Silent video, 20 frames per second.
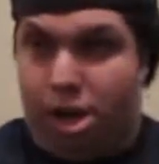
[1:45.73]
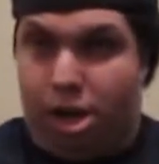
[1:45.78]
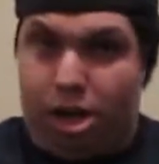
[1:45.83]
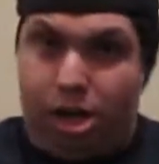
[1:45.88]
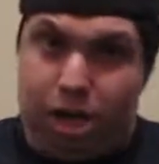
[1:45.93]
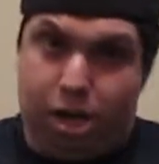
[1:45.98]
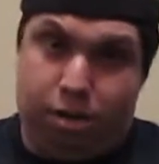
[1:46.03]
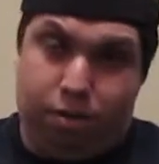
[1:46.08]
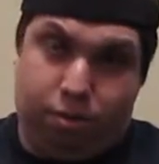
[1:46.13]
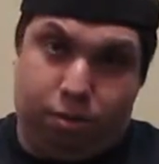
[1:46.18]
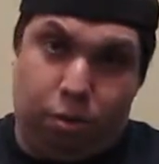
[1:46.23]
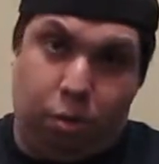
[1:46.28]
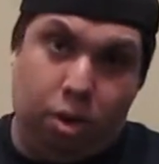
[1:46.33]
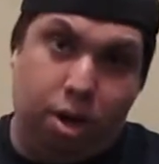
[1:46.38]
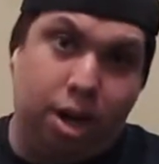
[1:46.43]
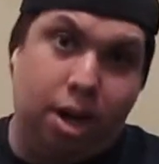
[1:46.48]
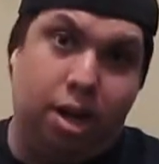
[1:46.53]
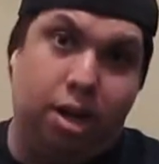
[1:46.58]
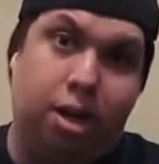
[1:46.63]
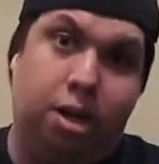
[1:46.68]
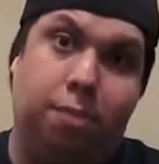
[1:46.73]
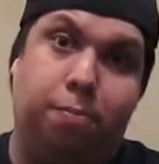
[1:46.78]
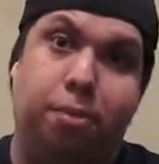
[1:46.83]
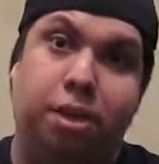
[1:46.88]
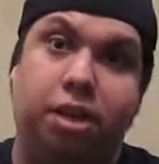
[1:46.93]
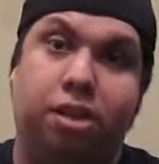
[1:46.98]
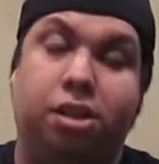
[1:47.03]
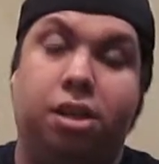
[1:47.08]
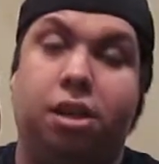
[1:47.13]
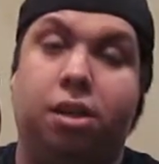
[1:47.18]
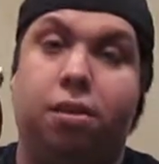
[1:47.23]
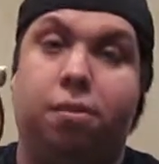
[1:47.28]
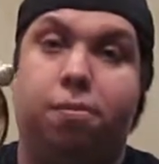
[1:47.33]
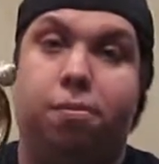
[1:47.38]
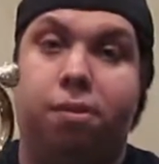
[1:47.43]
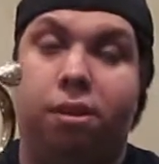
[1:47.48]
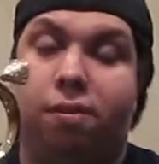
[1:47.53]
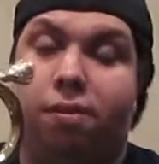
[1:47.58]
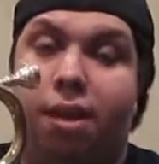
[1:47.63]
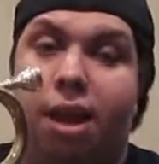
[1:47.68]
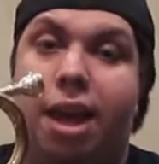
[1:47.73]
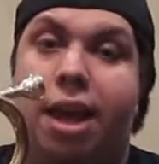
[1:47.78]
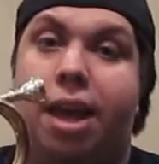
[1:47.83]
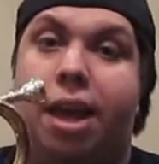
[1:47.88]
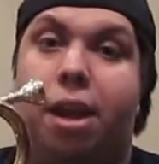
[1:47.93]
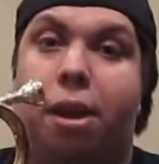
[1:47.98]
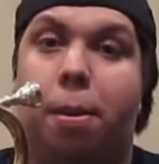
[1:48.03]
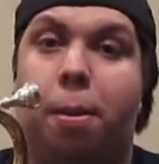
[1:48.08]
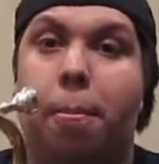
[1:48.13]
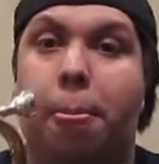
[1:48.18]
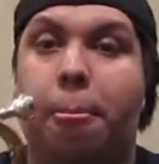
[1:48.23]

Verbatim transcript: and the cornet is pitched in B flat.